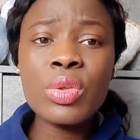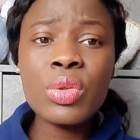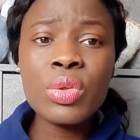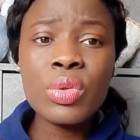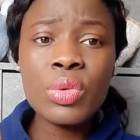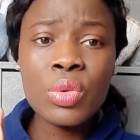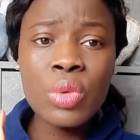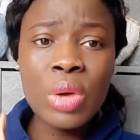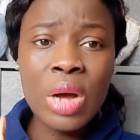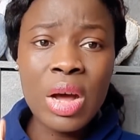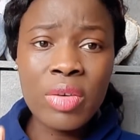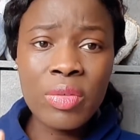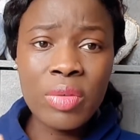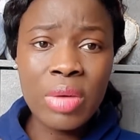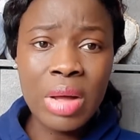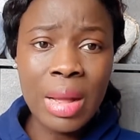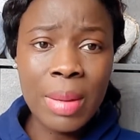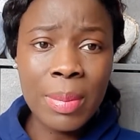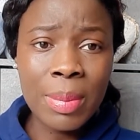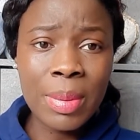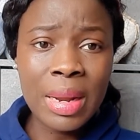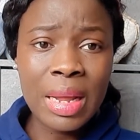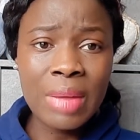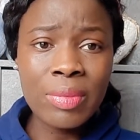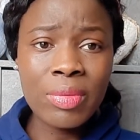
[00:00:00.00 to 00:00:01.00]
you have
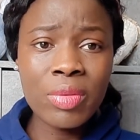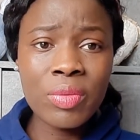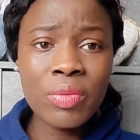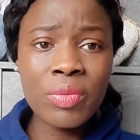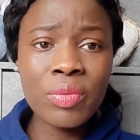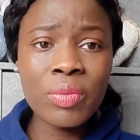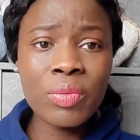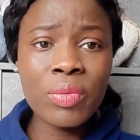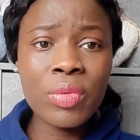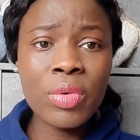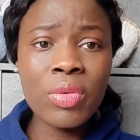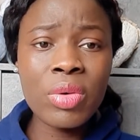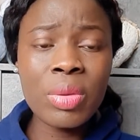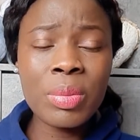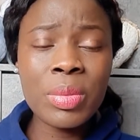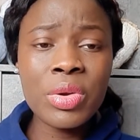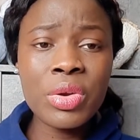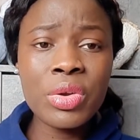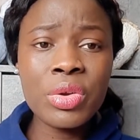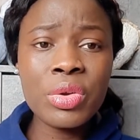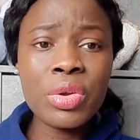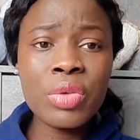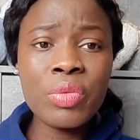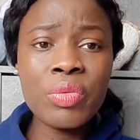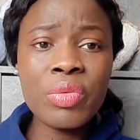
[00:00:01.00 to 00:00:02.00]
applied for family
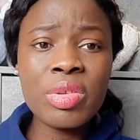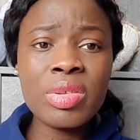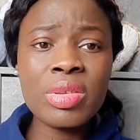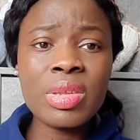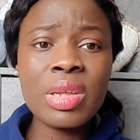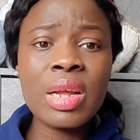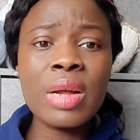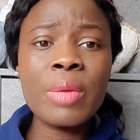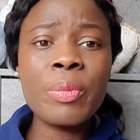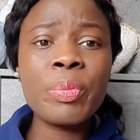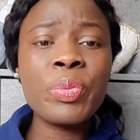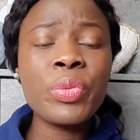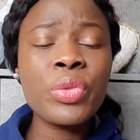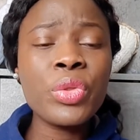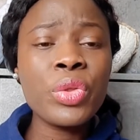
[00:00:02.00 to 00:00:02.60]
reunion visa,